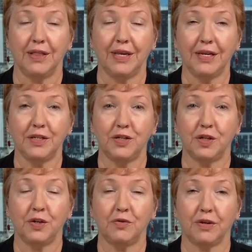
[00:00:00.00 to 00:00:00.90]
These
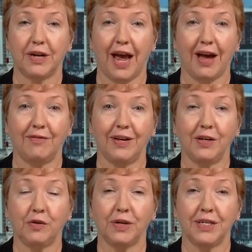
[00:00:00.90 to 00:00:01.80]
children have
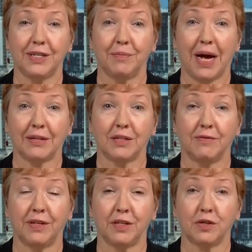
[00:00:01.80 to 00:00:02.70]
increased amounts
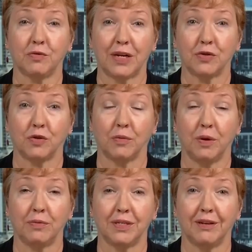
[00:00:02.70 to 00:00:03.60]
of the stress
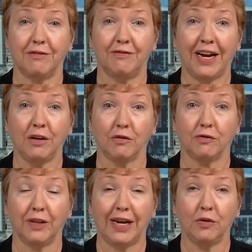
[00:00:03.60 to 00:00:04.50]
hormones, the fight or
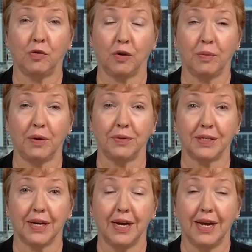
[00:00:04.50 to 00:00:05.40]
flight
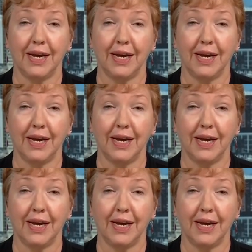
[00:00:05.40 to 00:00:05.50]
hormones